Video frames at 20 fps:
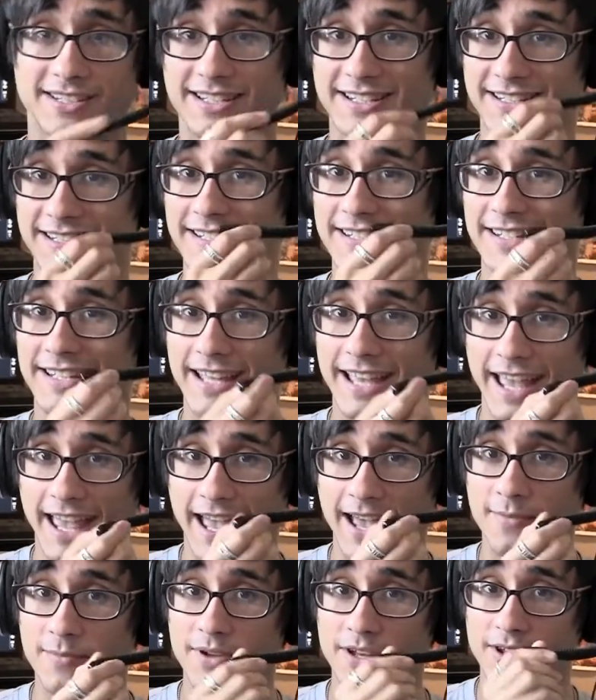and this is an
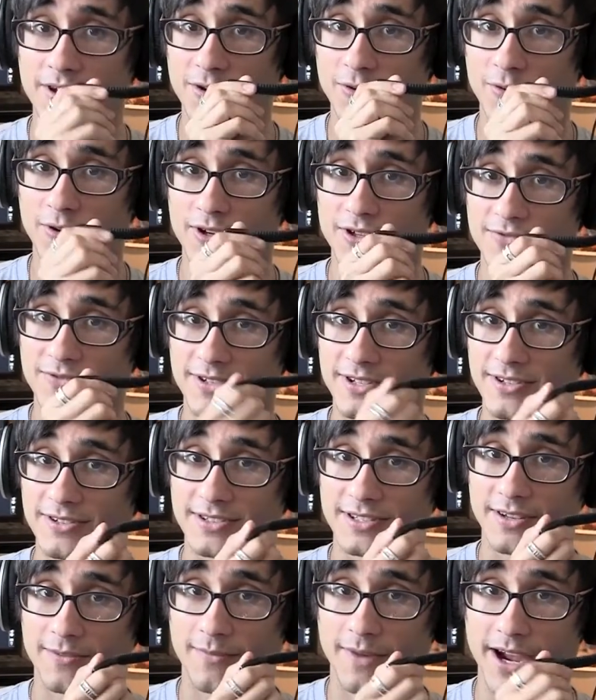ambient noise
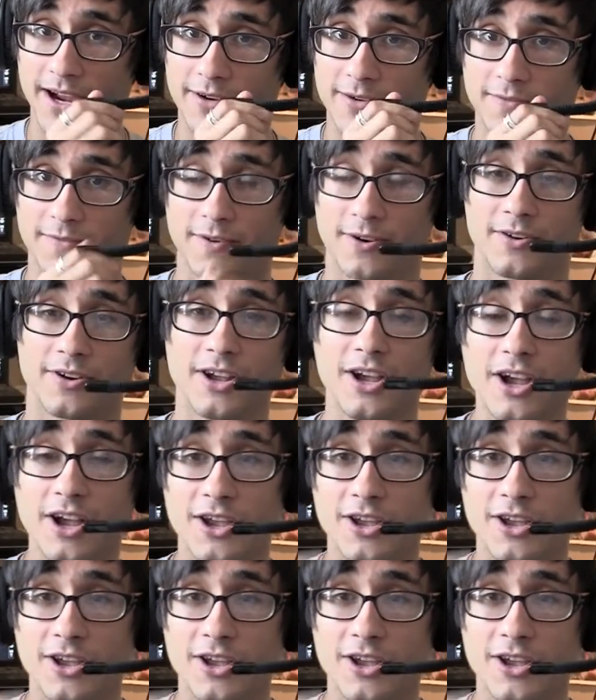reducing microphone,